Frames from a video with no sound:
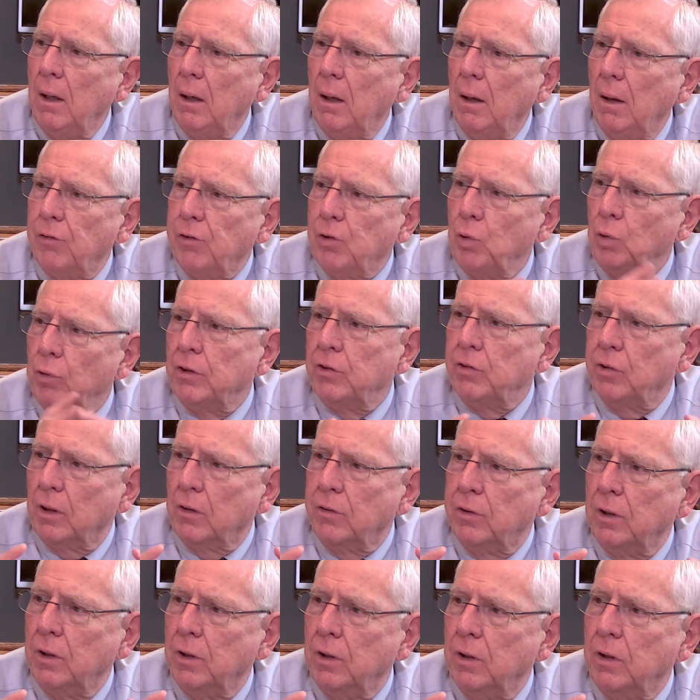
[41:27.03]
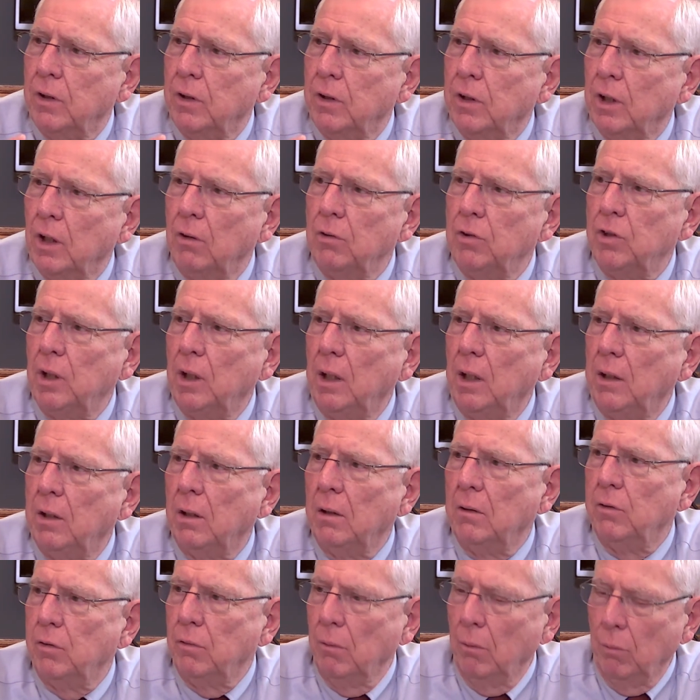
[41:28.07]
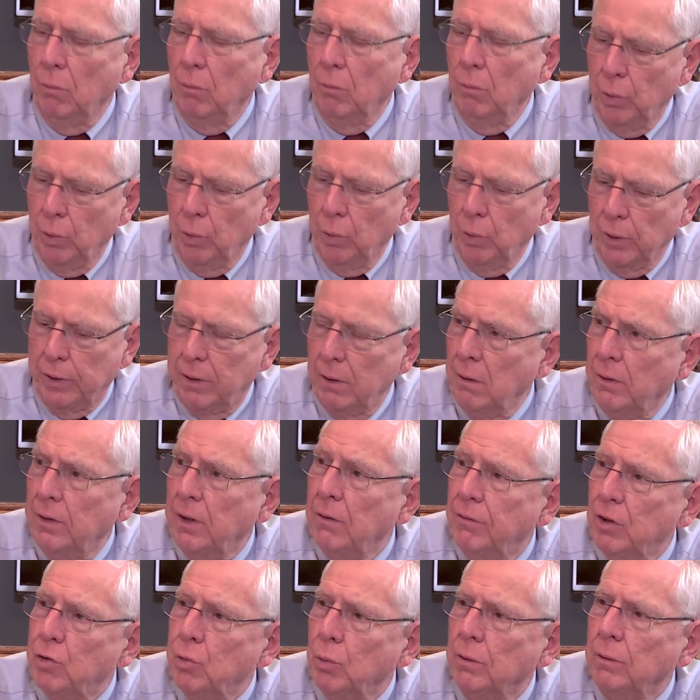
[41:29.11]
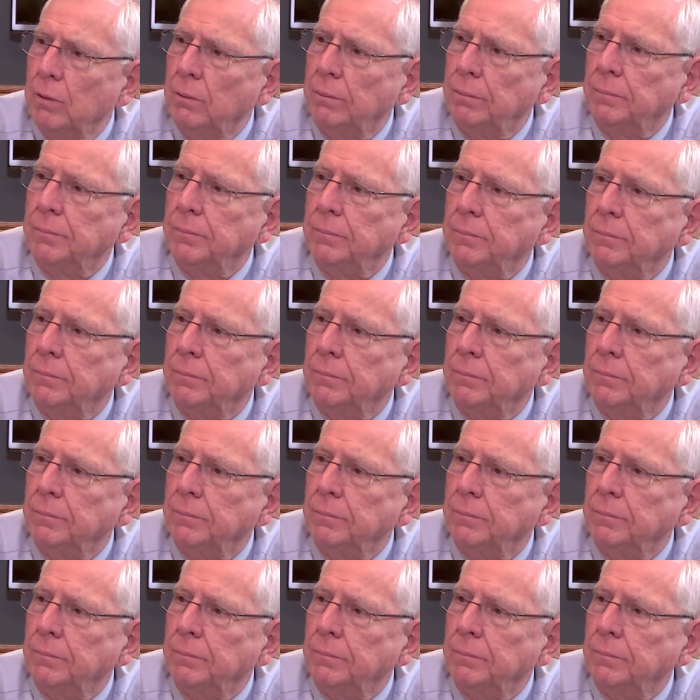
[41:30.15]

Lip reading: school districts to negotiate with their individual